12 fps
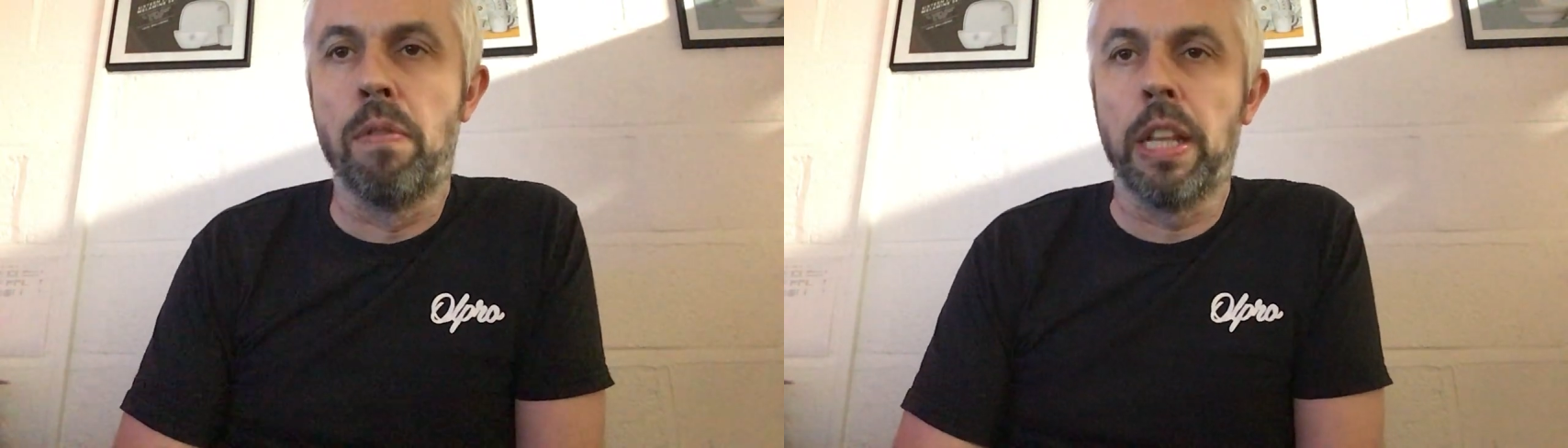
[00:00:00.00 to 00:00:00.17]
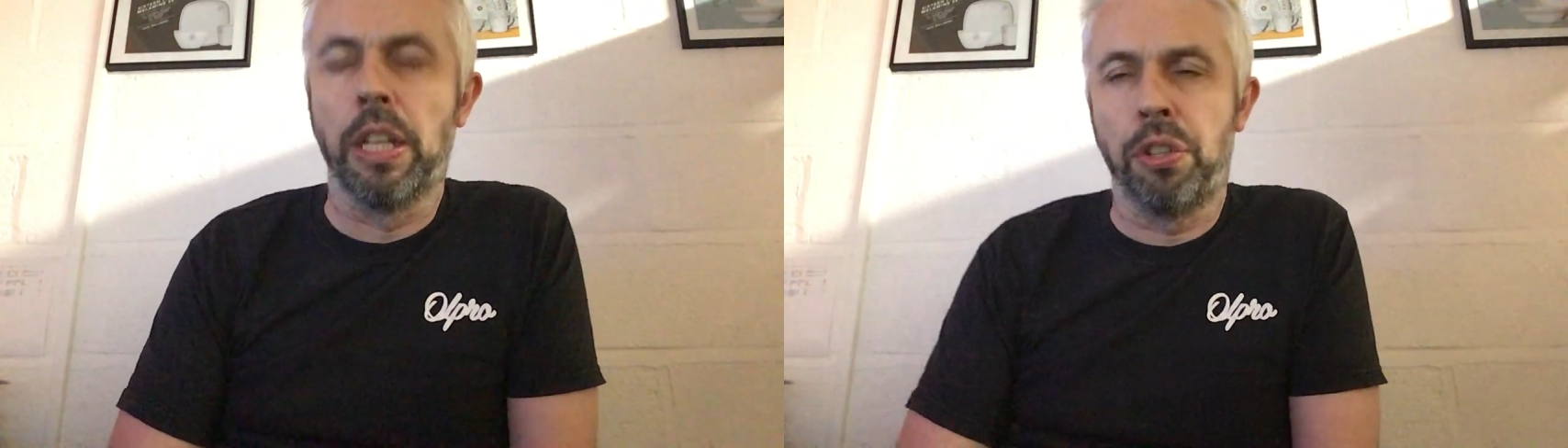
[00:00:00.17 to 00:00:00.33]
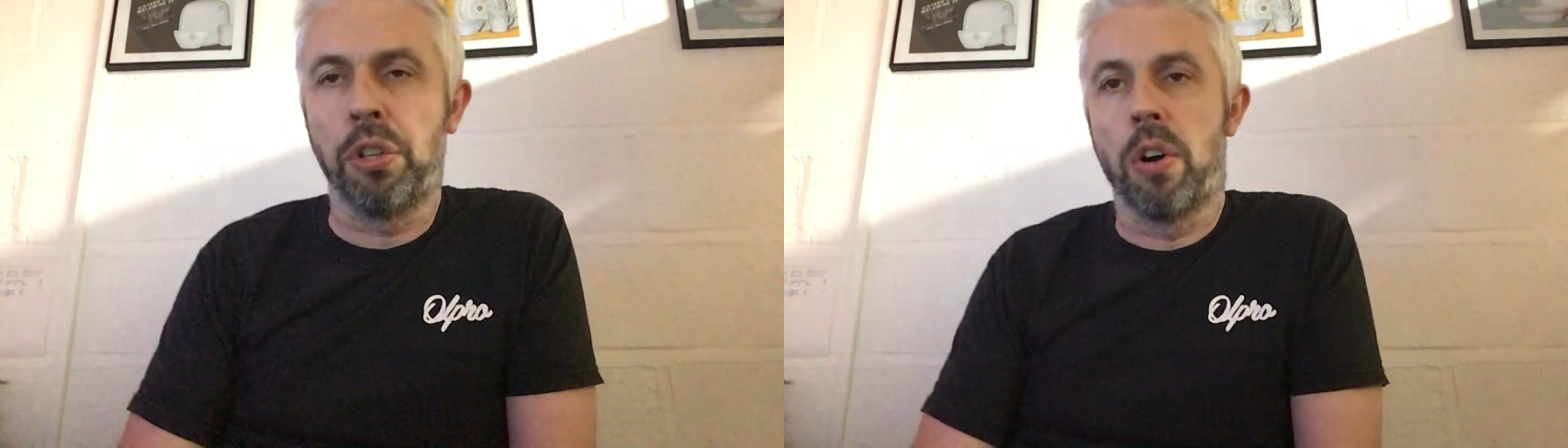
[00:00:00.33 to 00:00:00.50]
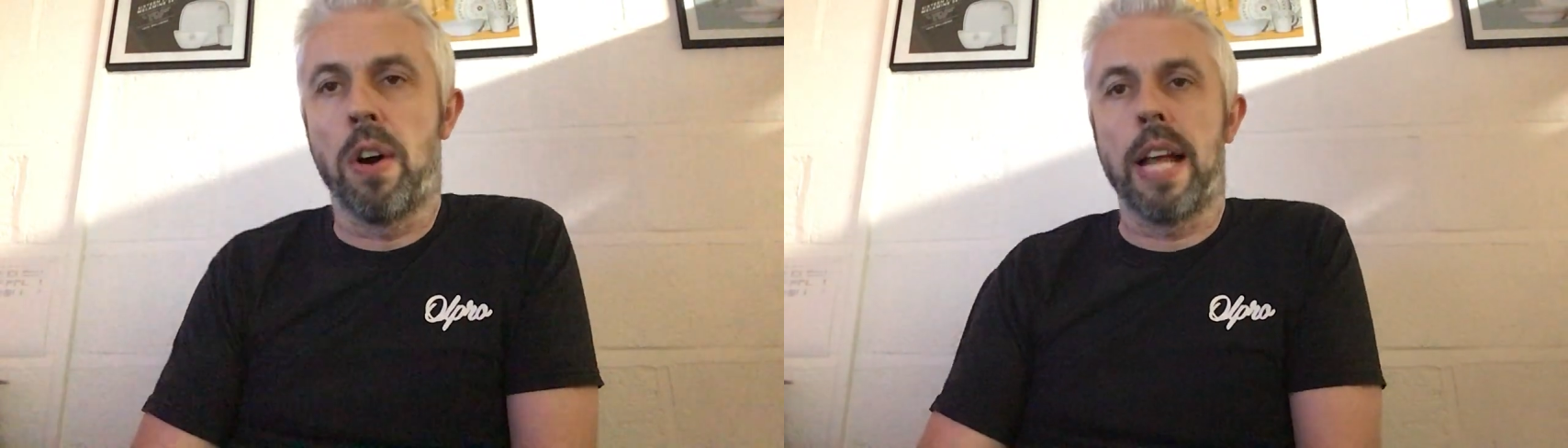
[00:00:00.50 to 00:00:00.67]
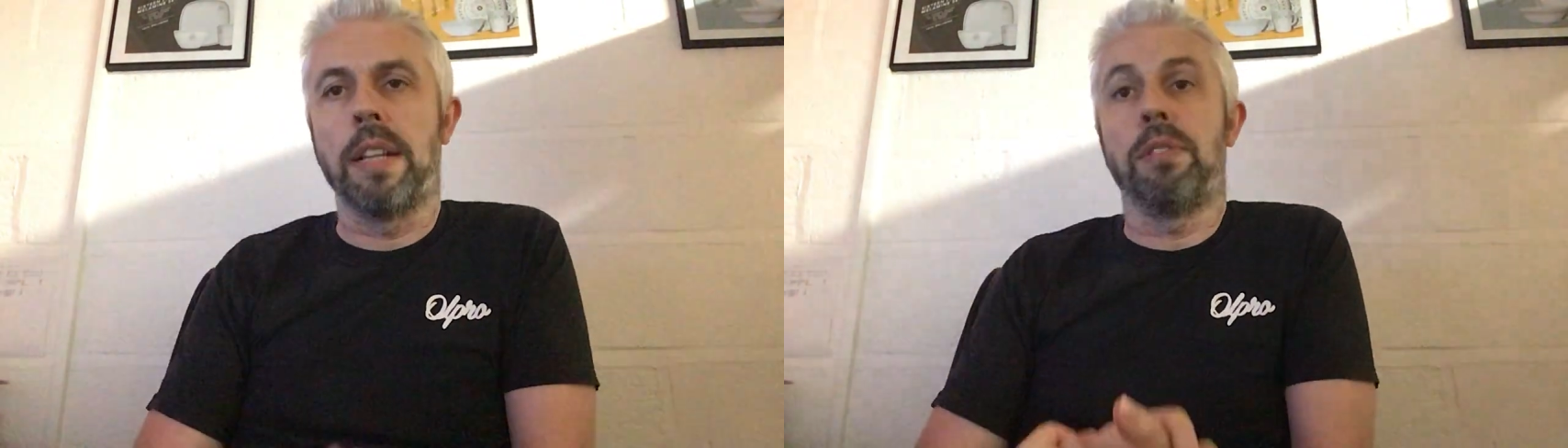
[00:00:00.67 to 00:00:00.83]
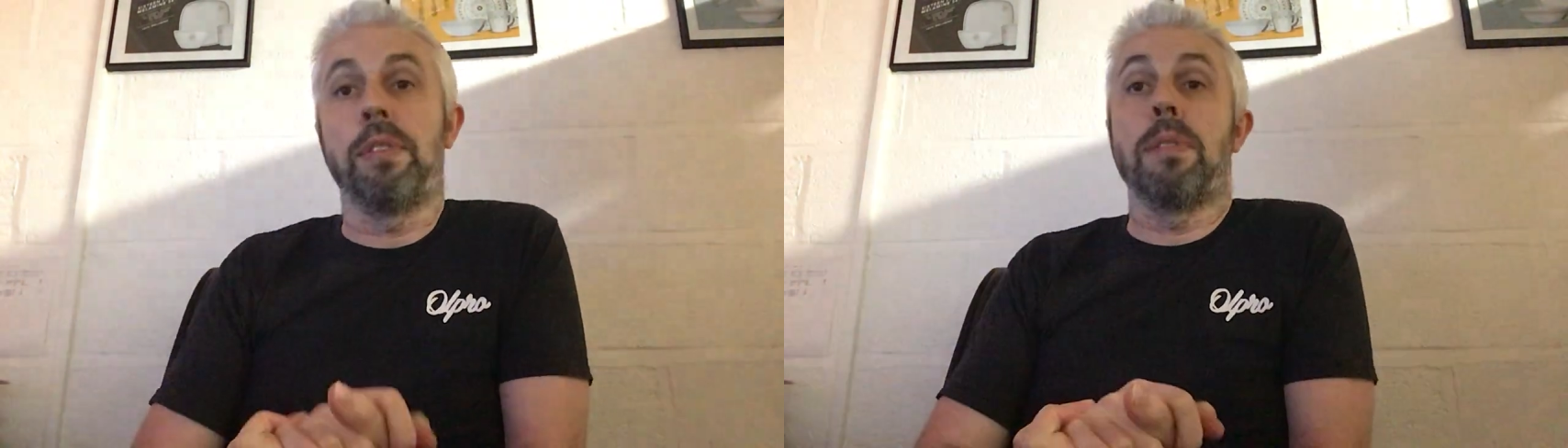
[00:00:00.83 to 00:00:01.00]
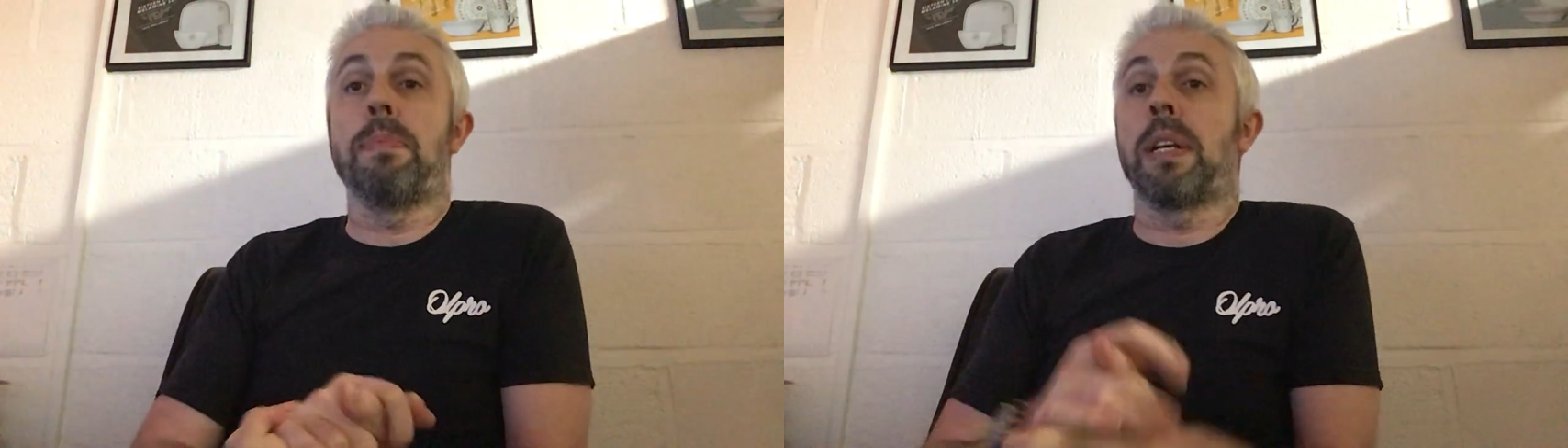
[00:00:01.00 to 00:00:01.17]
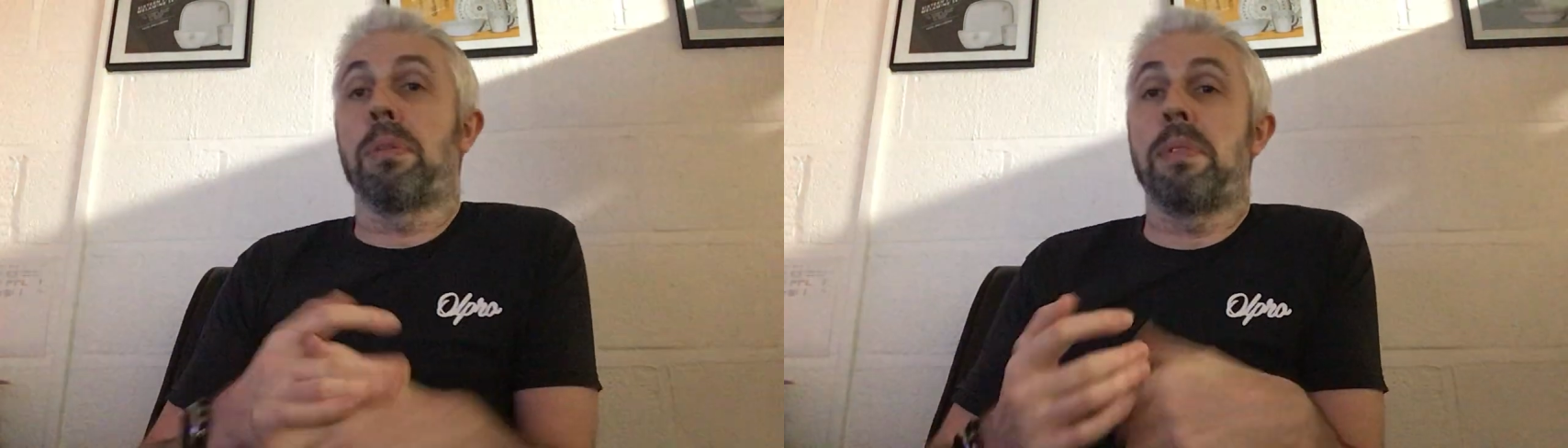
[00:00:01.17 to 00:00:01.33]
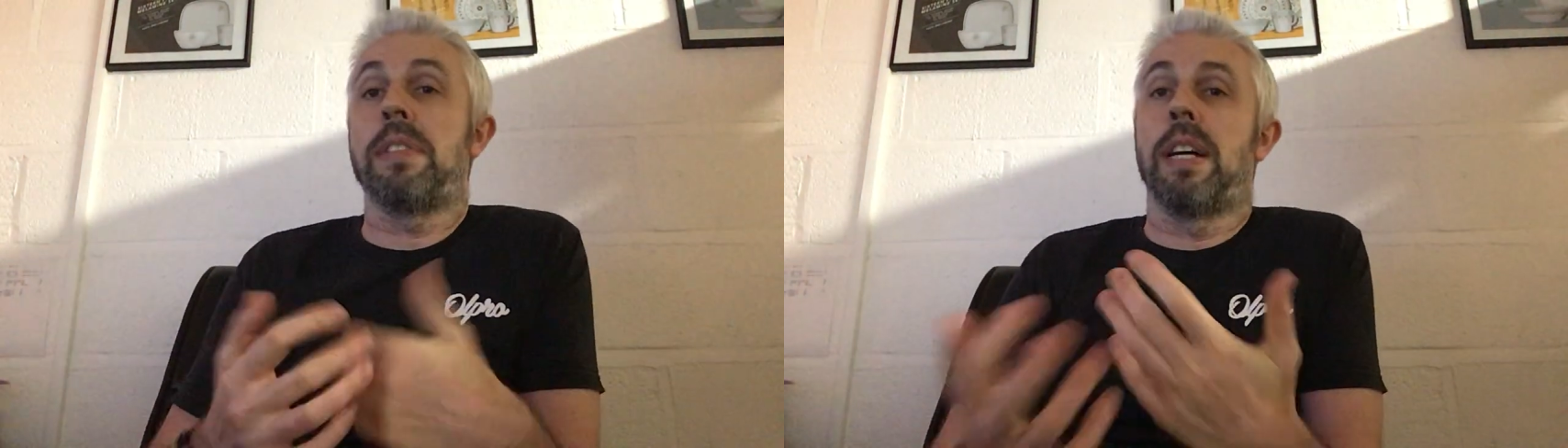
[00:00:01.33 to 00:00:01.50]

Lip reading: really short answer is because we